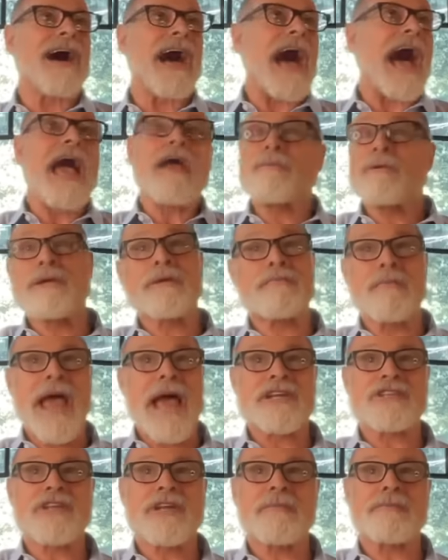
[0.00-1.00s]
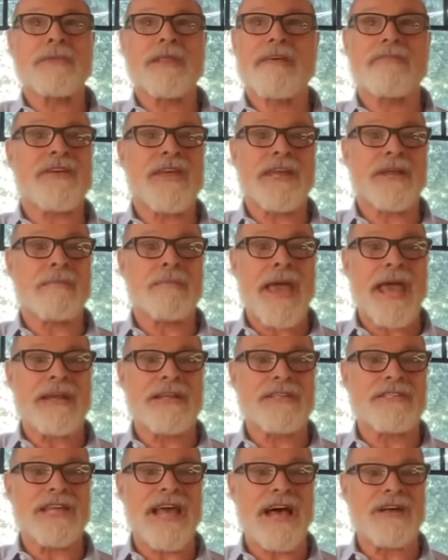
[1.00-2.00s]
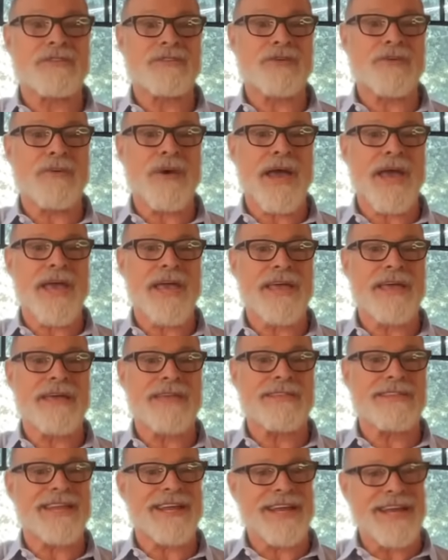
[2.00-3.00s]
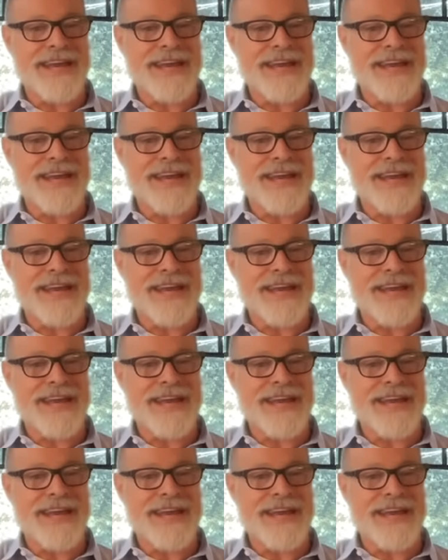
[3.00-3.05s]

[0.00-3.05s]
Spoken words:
I would imagine him living in Amanda's house the way that it